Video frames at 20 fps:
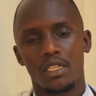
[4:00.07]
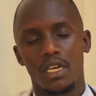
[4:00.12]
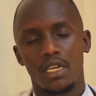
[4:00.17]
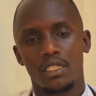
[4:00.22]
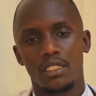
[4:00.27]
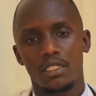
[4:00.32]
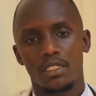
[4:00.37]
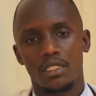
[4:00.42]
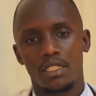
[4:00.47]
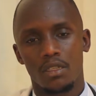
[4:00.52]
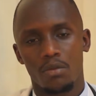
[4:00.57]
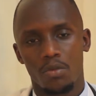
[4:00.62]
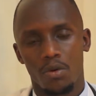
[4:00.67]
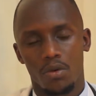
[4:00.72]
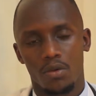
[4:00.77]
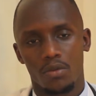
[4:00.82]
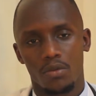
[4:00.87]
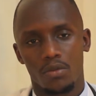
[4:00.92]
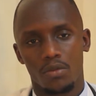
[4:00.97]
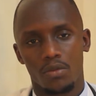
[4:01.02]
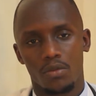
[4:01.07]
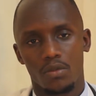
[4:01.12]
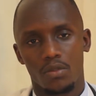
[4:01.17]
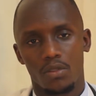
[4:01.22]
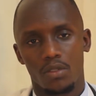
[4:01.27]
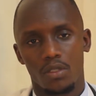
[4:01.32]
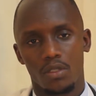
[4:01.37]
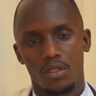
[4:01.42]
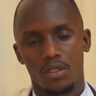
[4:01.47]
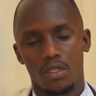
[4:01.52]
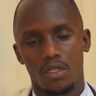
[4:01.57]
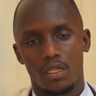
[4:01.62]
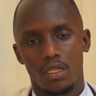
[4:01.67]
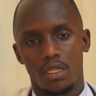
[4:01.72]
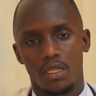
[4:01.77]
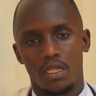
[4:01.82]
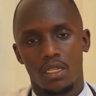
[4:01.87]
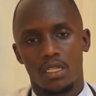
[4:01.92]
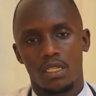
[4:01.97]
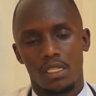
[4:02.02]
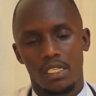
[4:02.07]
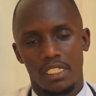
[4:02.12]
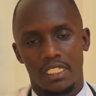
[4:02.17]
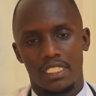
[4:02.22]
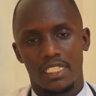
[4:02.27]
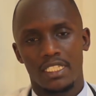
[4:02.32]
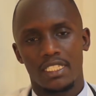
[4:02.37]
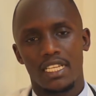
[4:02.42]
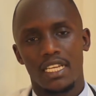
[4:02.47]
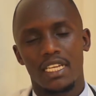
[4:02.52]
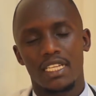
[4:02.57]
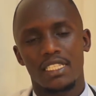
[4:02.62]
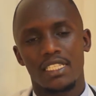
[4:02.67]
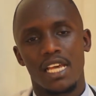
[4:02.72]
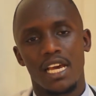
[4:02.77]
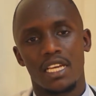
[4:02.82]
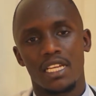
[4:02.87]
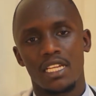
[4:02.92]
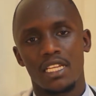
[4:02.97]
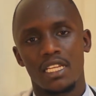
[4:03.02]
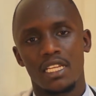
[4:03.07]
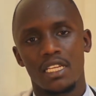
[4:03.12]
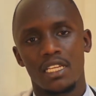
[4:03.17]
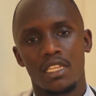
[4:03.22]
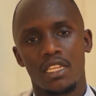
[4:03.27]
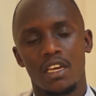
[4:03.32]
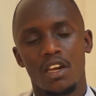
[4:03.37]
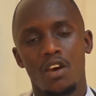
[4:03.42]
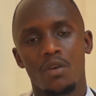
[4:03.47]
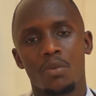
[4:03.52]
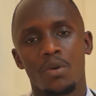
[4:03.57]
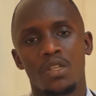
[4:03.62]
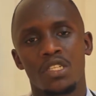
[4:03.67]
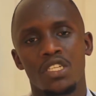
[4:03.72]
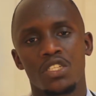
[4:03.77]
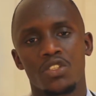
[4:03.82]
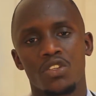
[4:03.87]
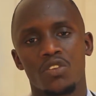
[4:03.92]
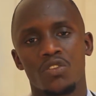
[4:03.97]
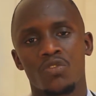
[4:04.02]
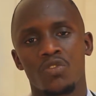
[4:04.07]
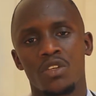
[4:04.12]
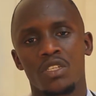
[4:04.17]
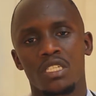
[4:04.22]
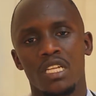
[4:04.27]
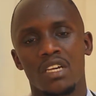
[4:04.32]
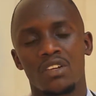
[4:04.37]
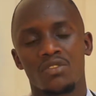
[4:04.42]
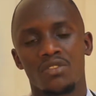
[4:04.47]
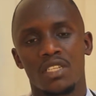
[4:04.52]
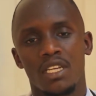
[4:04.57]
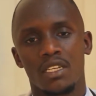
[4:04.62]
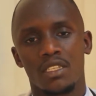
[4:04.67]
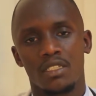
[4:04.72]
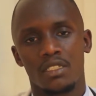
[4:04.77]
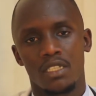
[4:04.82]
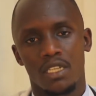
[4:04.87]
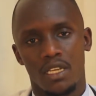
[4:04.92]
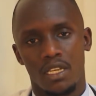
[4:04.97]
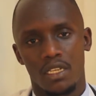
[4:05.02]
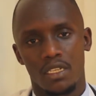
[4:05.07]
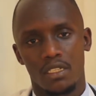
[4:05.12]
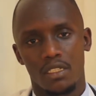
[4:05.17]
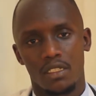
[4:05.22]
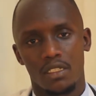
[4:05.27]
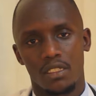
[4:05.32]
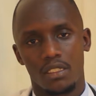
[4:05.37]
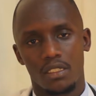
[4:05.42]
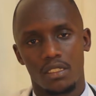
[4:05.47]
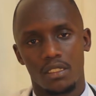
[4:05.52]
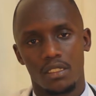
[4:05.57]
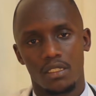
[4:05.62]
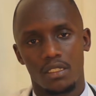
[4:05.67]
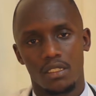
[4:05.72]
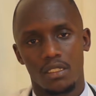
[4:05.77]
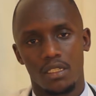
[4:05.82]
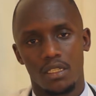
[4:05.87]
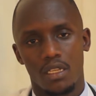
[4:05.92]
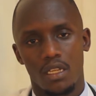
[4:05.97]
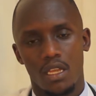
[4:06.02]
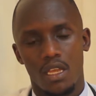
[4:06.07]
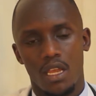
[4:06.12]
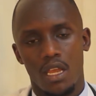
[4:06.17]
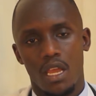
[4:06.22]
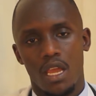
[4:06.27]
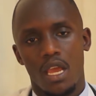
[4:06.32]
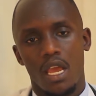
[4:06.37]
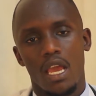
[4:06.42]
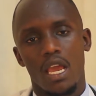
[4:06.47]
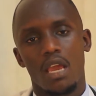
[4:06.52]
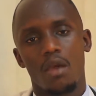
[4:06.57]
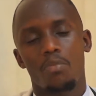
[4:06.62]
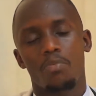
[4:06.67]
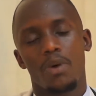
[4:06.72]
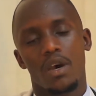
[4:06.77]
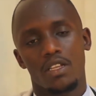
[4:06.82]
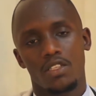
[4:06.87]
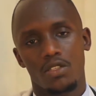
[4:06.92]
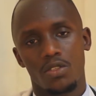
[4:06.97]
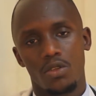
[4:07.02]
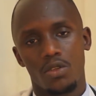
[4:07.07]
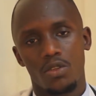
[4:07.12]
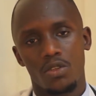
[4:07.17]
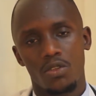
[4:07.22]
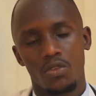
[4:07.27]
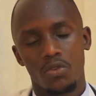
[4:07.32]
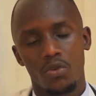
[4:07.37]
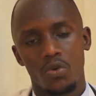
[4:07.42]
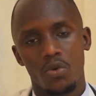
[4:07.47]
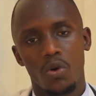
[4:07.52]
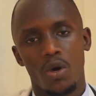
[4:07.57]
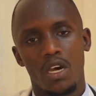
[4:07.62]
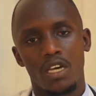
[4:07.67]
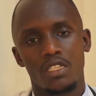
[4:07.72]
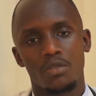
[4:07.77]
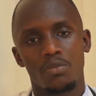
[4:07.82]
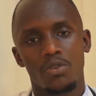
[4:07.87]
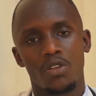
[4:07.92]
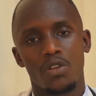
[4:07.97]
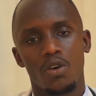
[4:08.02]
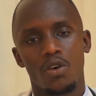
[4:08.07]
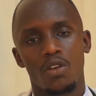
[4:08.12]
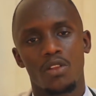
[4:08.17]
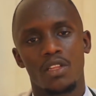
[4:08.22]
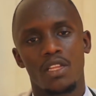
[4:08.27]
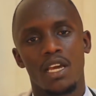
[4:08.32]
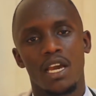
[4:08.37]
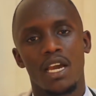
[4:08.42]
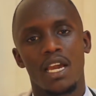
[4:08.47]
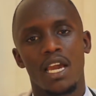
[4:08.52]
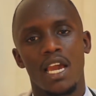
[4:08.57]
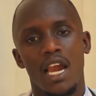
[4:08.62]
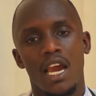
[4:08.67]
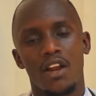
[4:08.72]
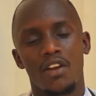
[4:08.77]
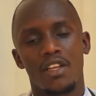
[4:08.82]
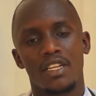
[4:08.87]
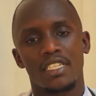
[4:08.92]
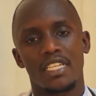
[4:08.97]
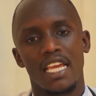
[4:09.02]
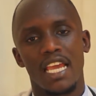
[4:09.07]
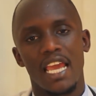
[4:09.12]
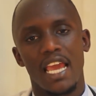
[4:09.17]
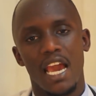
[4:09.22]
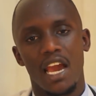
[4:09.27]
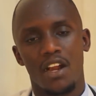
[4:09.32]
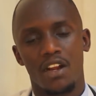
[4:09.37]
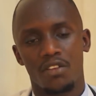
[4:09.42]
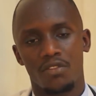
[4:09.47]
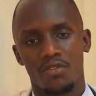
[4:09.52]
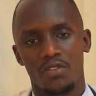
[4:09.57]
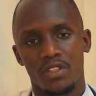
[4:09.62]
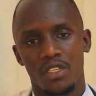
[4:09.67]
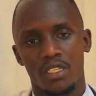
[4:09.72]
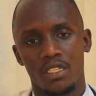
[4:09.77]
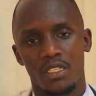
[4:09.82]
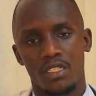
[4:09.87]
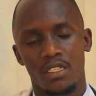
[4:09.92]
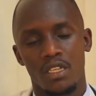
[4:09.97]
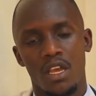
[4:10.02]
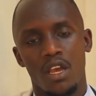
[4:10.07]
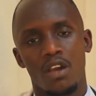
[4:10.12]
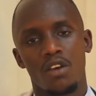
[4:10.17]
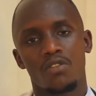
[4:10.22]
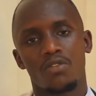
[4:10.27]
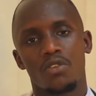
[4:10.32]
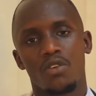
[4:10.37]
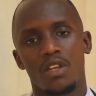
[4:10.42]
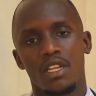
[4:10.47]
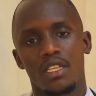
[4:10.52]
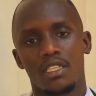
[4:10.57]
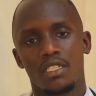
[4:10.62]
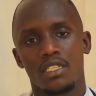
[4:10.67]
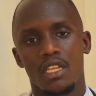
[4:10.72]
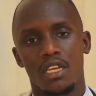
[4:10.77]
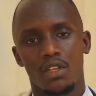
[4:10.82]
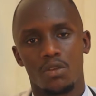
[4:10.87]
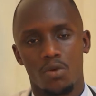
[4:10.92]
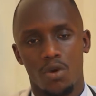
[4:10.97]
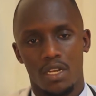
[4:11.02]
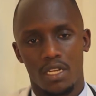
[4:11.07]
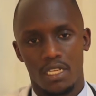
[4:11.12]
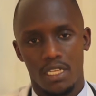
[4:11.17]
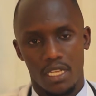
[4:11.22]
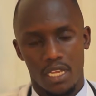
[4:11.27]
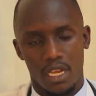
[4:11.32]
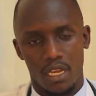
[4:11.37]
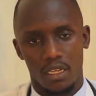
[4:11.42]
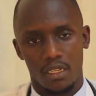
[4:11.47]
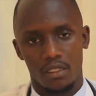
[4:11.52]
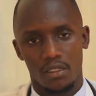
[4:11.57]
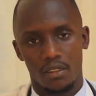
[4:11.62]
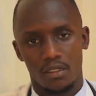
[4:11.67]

unstable? It is exactly the opposite of what I've just shared. A person who has been on their current ARVs for less than 1 year.